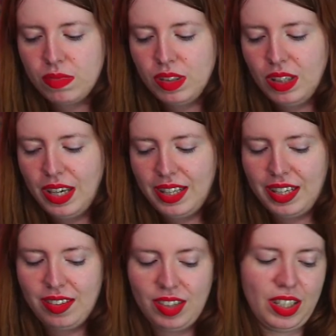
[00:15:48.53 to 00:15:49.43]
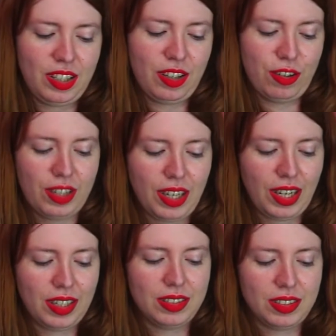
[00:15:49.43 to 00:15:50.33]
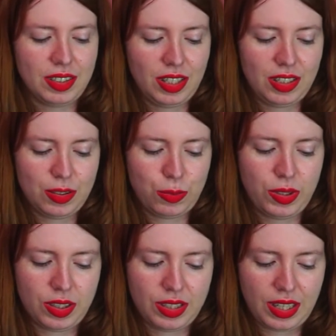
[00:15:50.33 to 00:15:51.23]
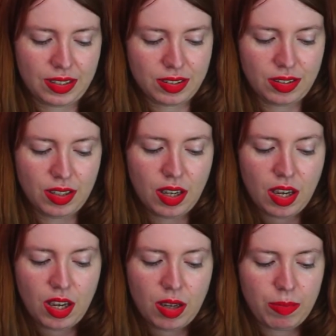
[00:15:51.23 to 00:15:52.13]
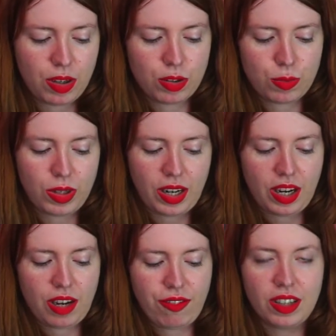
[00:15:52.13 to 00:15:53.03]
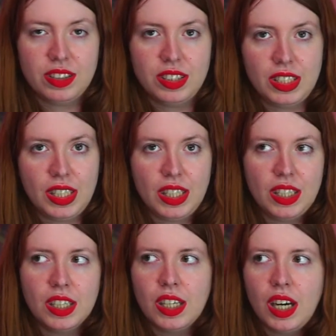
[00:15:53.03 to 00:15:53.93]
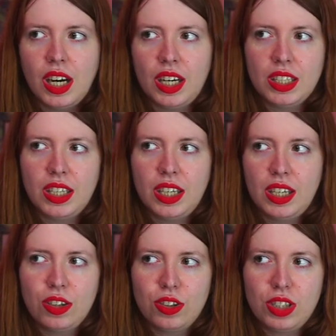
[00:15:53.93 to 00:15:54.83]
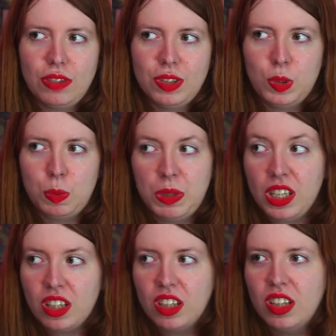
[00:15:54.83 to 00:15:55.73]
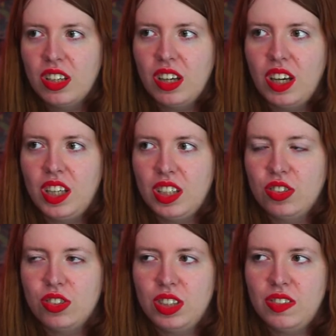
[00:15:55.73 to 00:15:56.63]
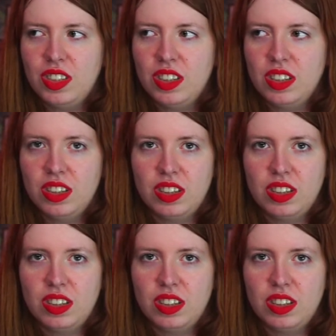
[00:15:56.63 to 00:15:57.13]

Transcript: And I think in her case, it's with the dancing. Because when I have anxiety, I cannot even speak. I cannot even